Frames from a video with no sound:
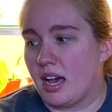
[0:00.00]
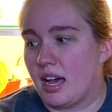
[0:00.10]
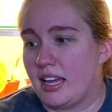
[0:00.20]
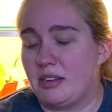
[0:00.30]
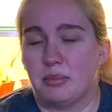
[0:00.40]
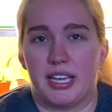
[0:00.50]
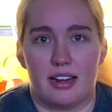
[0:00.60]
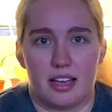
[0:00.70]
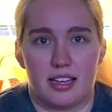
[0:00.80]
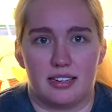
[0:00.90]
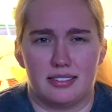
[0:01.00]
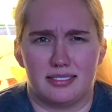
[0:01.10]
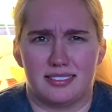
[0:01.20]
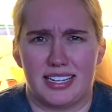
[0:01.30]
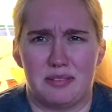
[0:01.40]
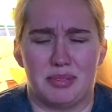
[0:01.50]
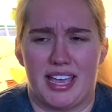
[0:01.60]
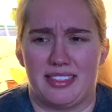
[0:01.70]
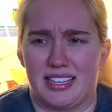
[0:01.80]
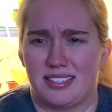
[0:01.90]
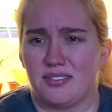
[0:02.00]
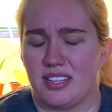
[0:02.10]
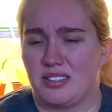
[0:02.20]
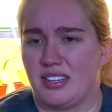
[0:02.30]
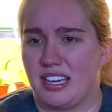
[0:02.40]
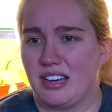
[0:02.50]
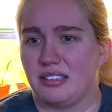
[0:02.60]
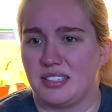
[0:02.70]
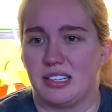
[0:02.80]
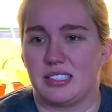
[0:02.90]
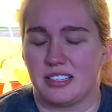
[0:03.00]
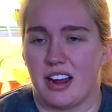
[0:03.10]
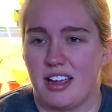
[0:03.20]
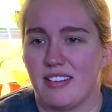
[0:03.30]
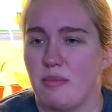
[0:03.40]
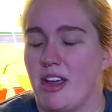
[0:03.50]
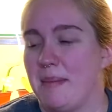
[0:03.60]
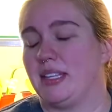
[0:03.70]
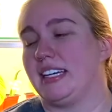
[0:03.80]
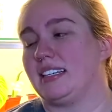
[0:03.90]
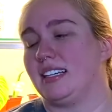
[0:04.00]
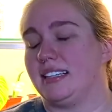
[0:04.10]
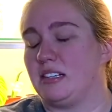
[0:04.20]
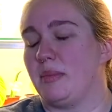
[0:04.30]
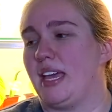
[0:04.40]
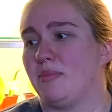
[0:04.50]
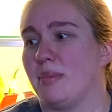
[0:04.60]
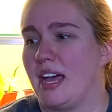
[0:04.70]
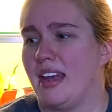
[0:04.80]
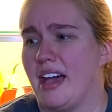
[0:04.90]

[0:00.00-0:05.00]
didn't plan this for this video, so sorry if I'm rambling a little bit, but